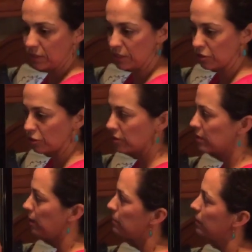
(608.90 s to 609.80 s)
t-shirts
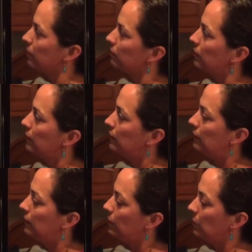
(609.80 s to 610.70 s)
type stuff.
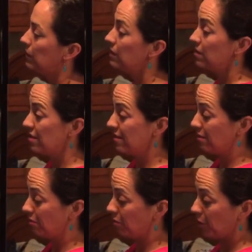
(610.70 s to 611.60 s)
That's
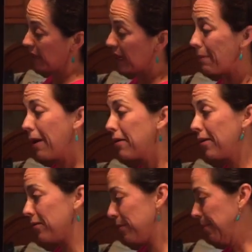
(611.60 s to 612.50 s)
where we keep our
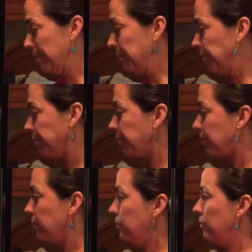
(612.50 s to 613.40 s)
clothes.
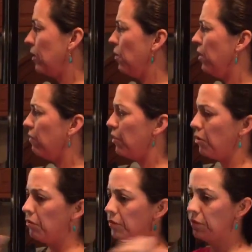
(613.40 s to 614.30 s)
We have an
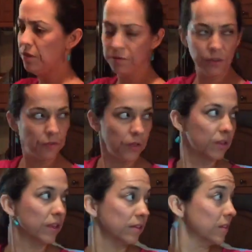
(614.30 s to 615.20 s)
overflow for a few
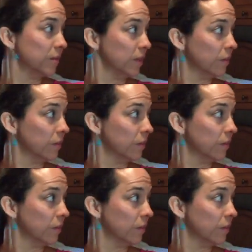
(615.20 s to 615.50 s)
things that we